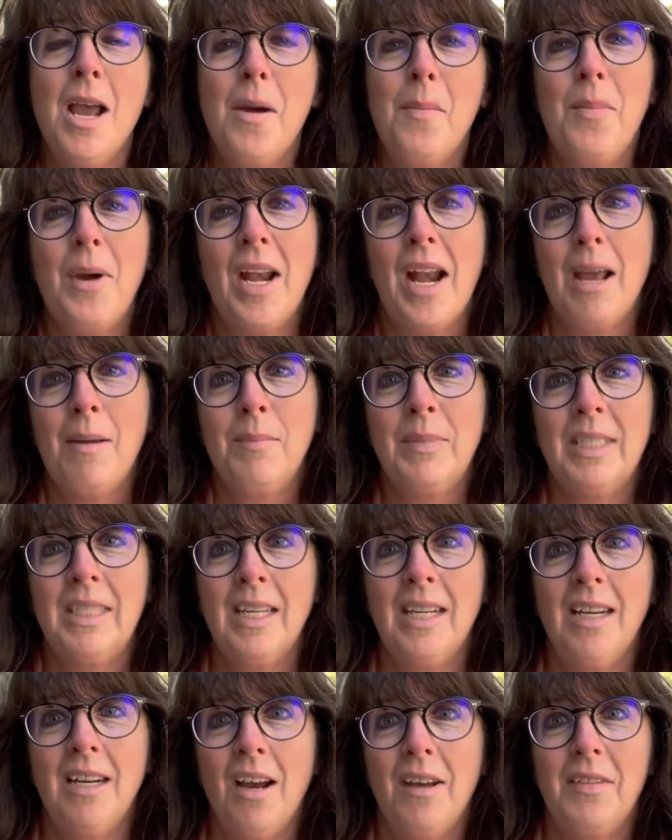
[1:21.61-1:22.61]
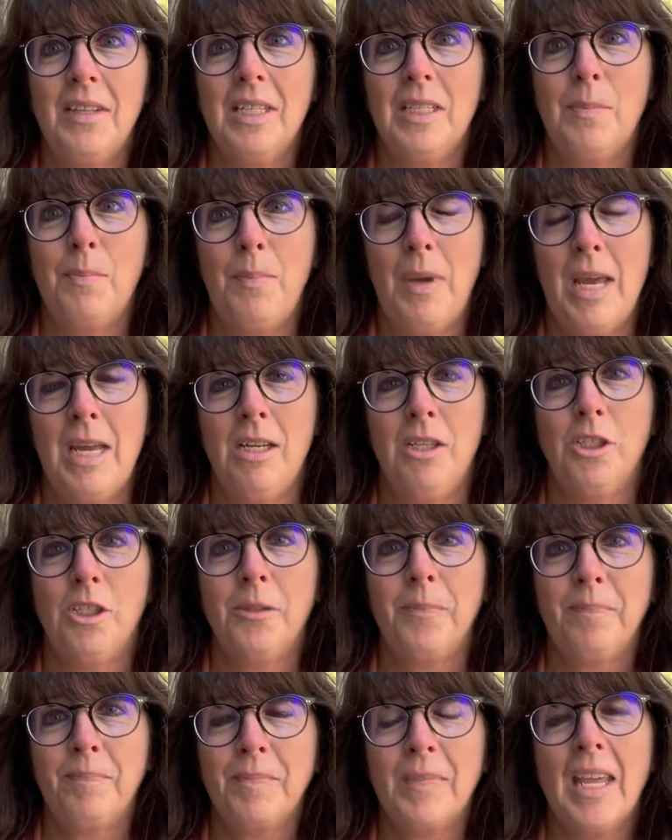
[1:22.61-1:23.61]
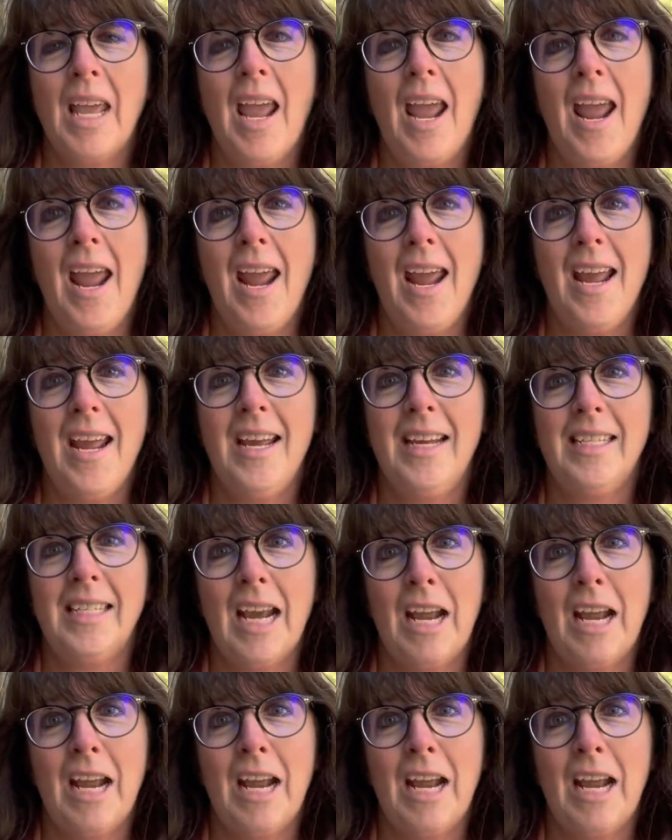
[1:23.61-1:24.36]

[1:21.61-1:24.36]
But I'm sitting on this bench, and